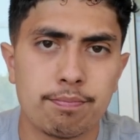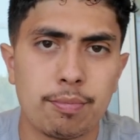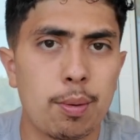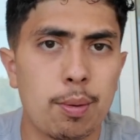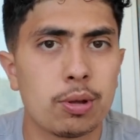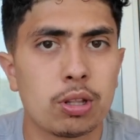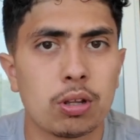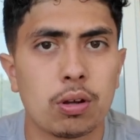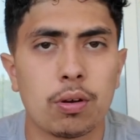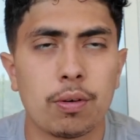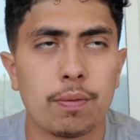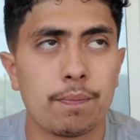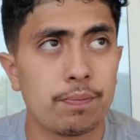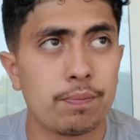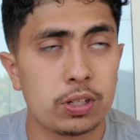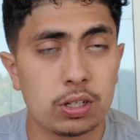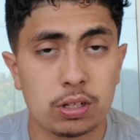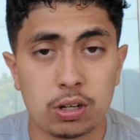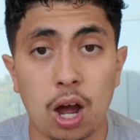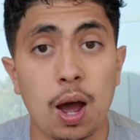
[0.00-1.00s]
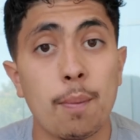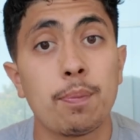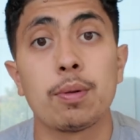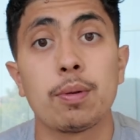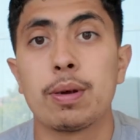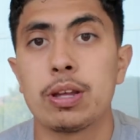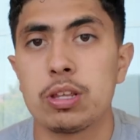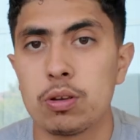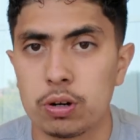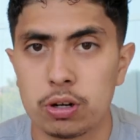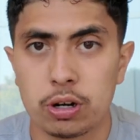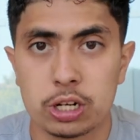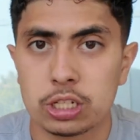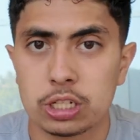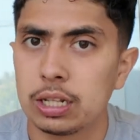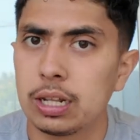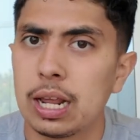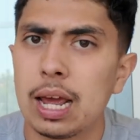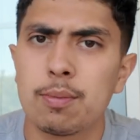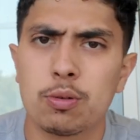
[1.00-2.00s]
Maybe they'll compliment you on your
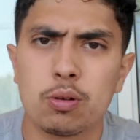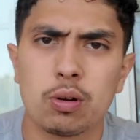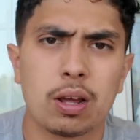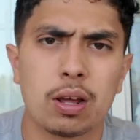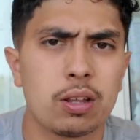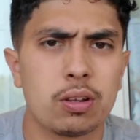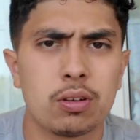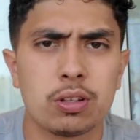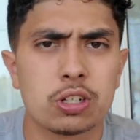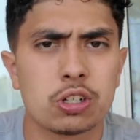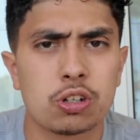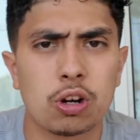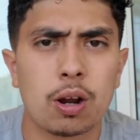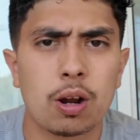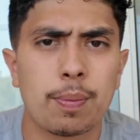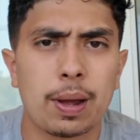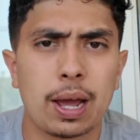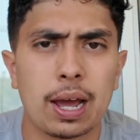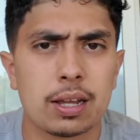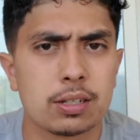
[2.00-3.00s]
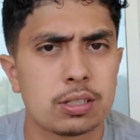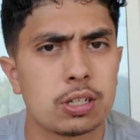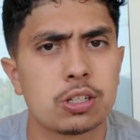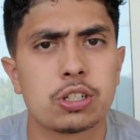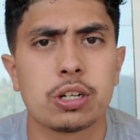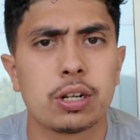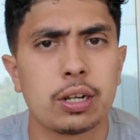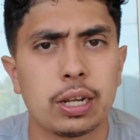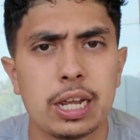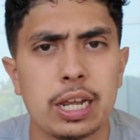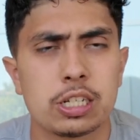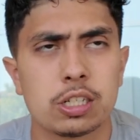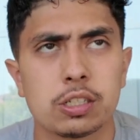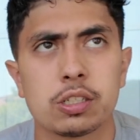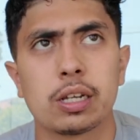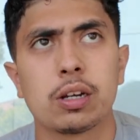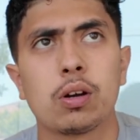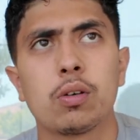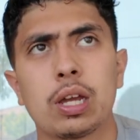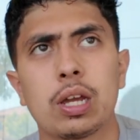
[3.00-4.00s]
age. Like, damn, dude, how are you this sharp at such a young age? And
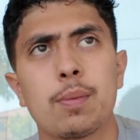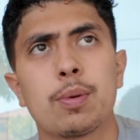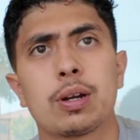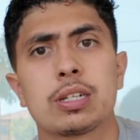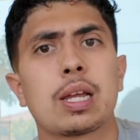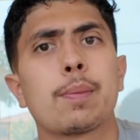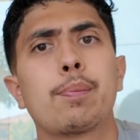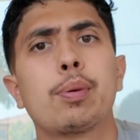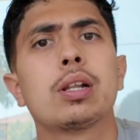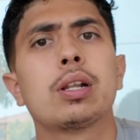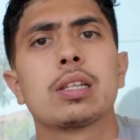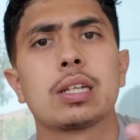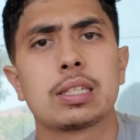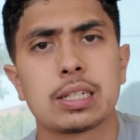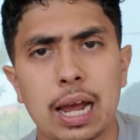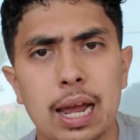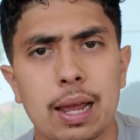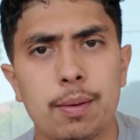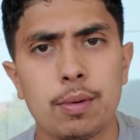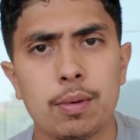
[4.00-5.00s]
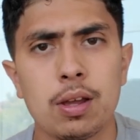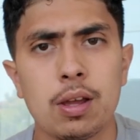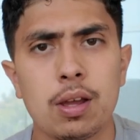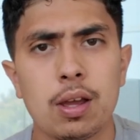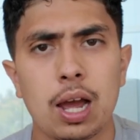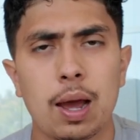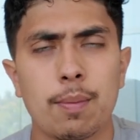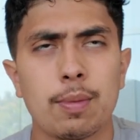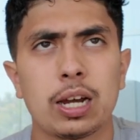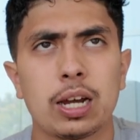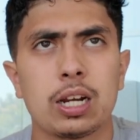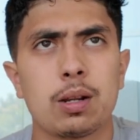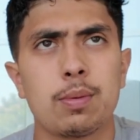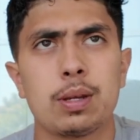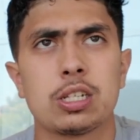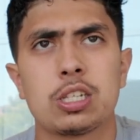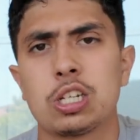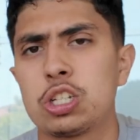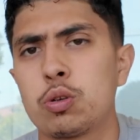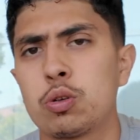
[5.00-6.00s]
it's like, okay, because I put in the time. I'm not going to
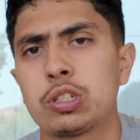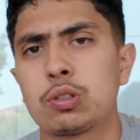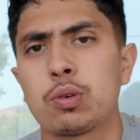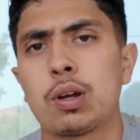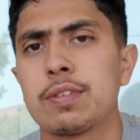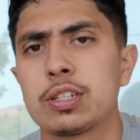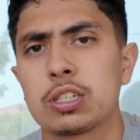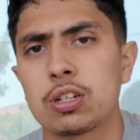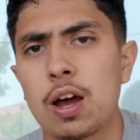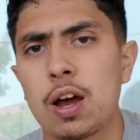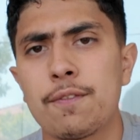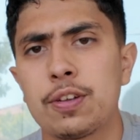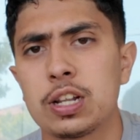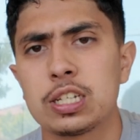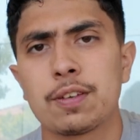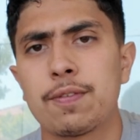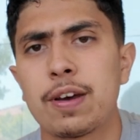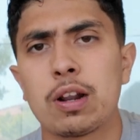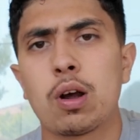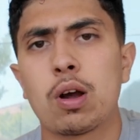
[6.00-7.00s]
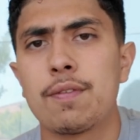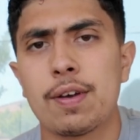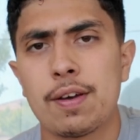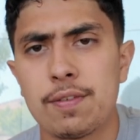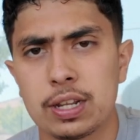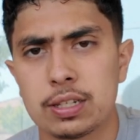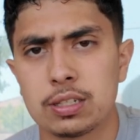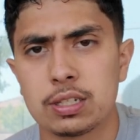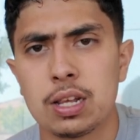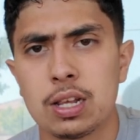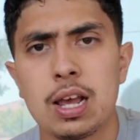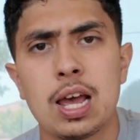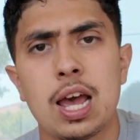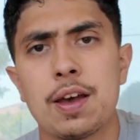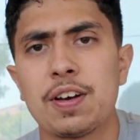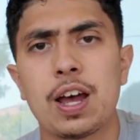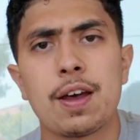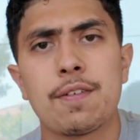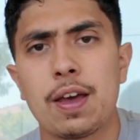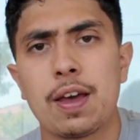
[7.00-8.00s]
be in a situation where I have this confidence if I don't have evidence.
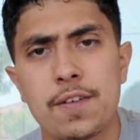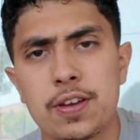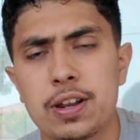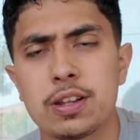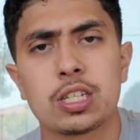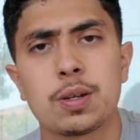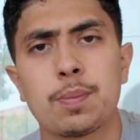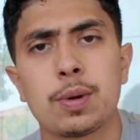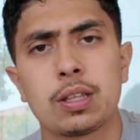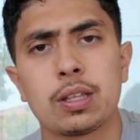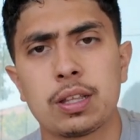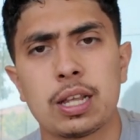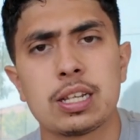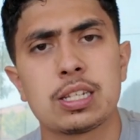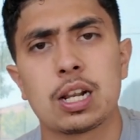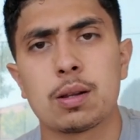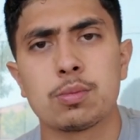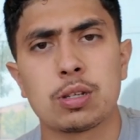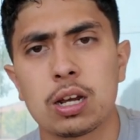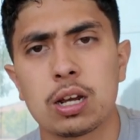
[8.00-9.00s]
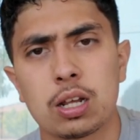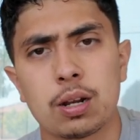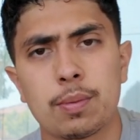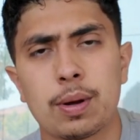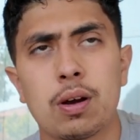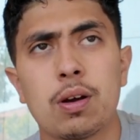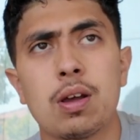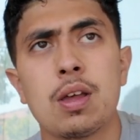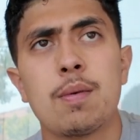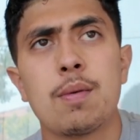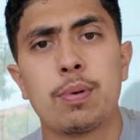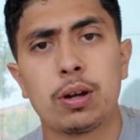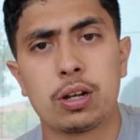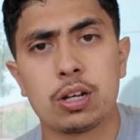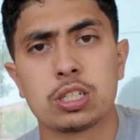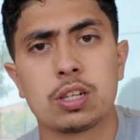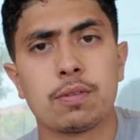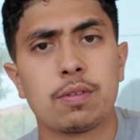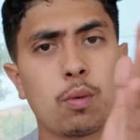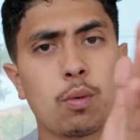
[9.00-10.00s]
If I have evidence about the things that I'm talking about
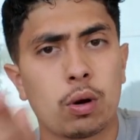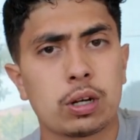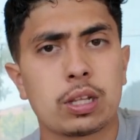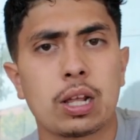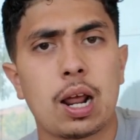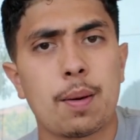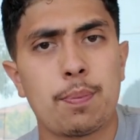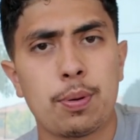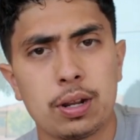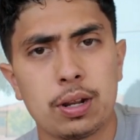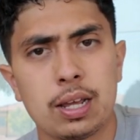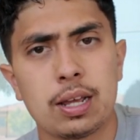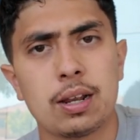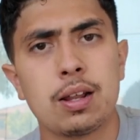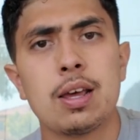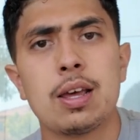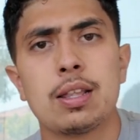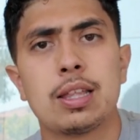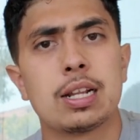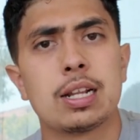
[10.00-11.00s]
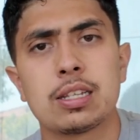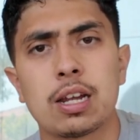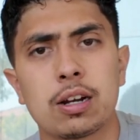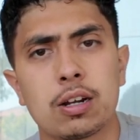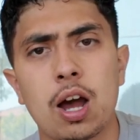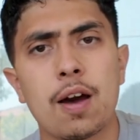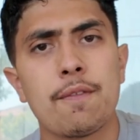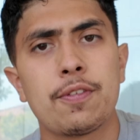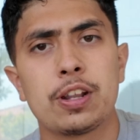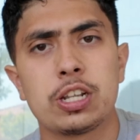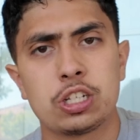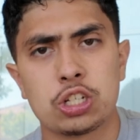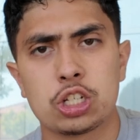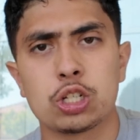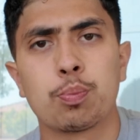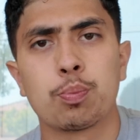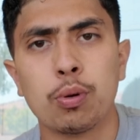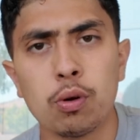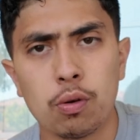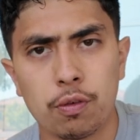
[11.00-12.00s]
because of the work that I put in, that it's not confidence,
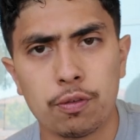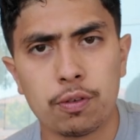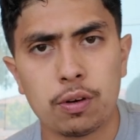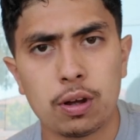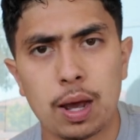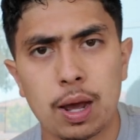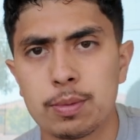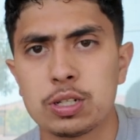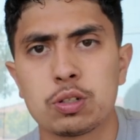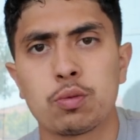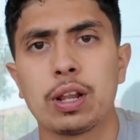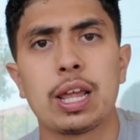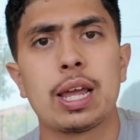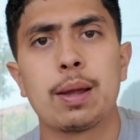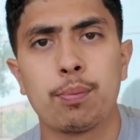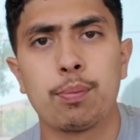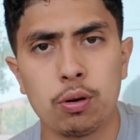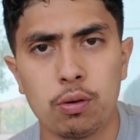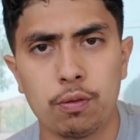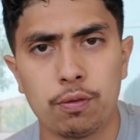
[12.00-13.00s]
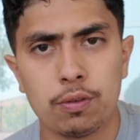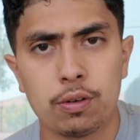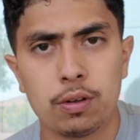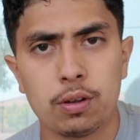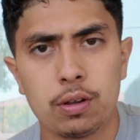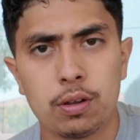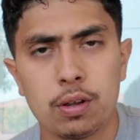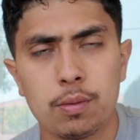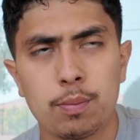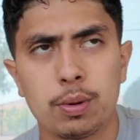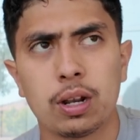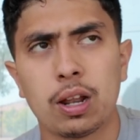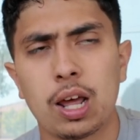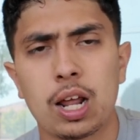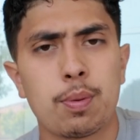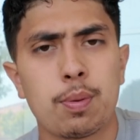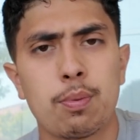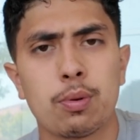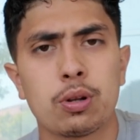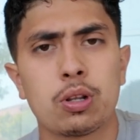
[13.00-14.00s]
it's just proof. I'm just relaying proof. But a
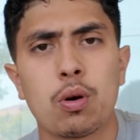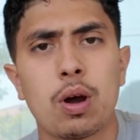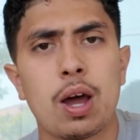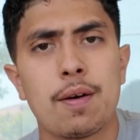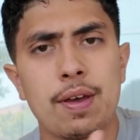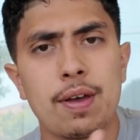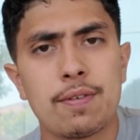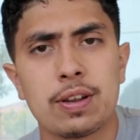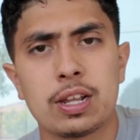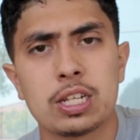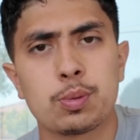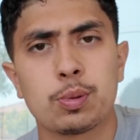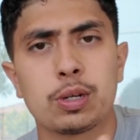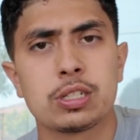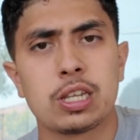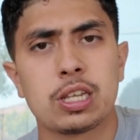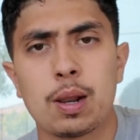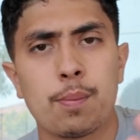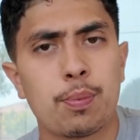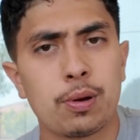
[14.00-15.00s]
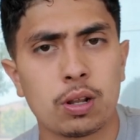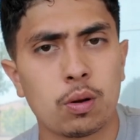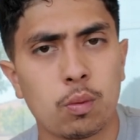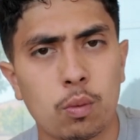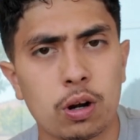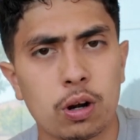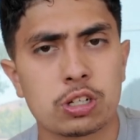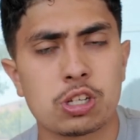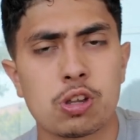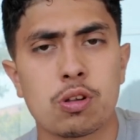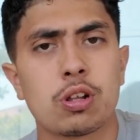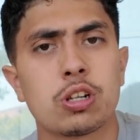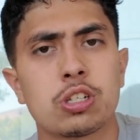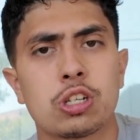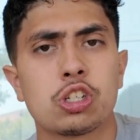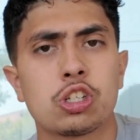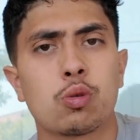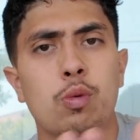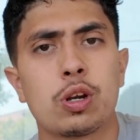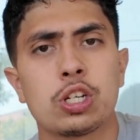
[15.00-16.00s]
lot of people don't have evidence because they didn't put in the work, so they're in a
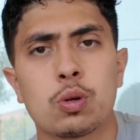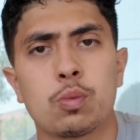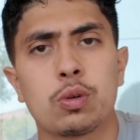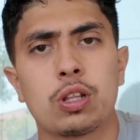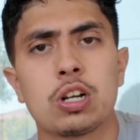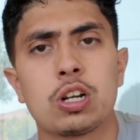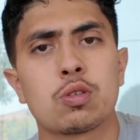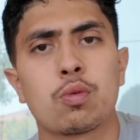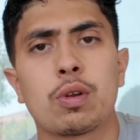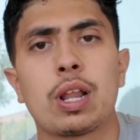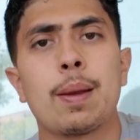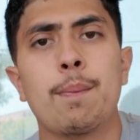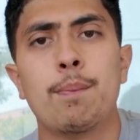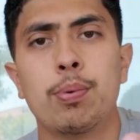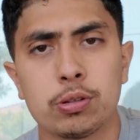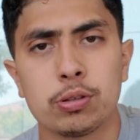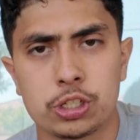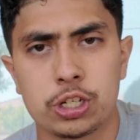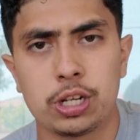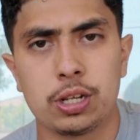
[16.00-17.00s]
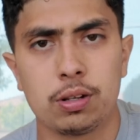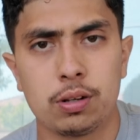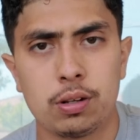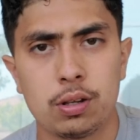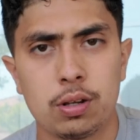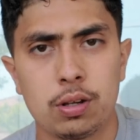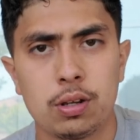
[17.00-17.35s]
situation where they're just relaying bullshit.